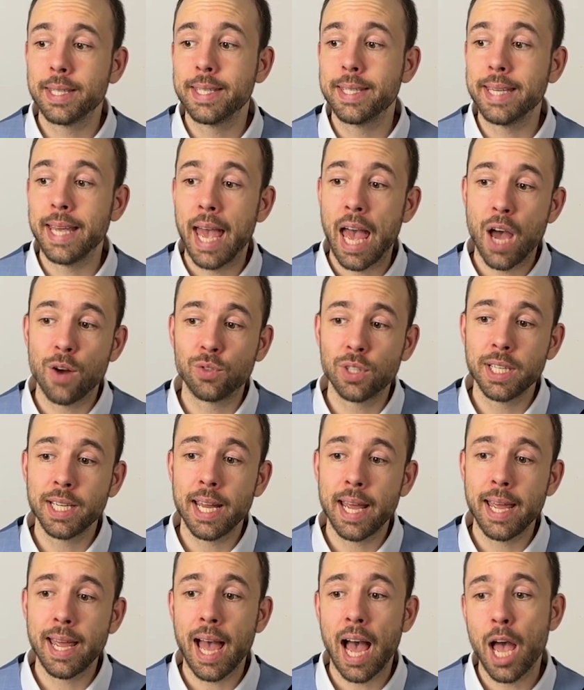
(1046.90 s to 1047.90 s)
see, every
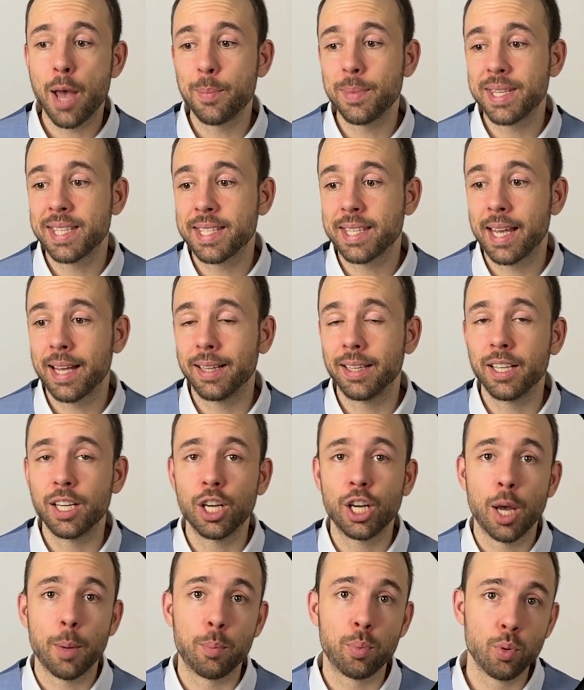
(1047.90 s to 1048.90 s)
day I'm
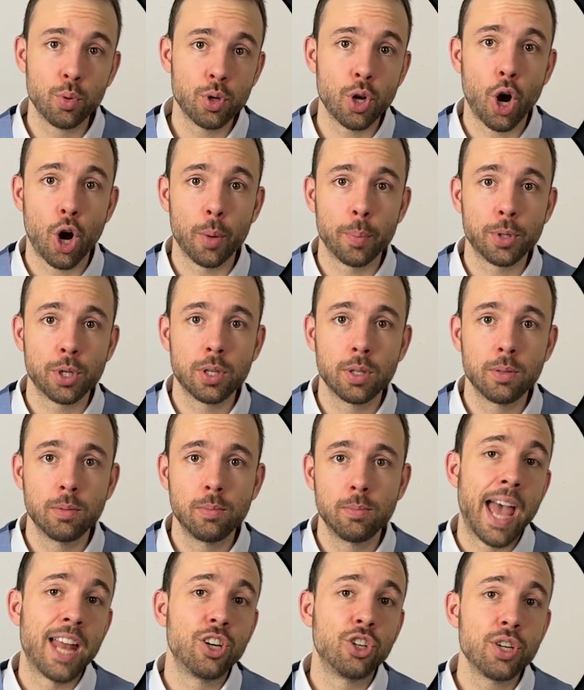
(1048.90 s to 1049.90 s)
selling a put
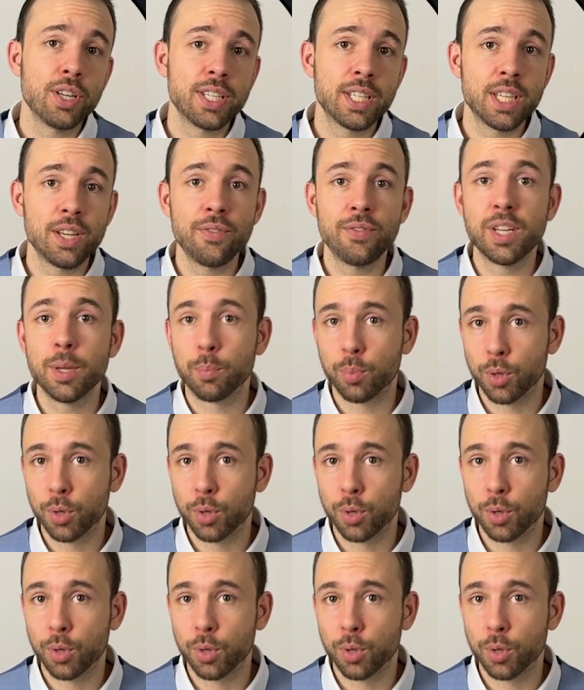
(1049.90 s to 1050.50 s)
option and receive the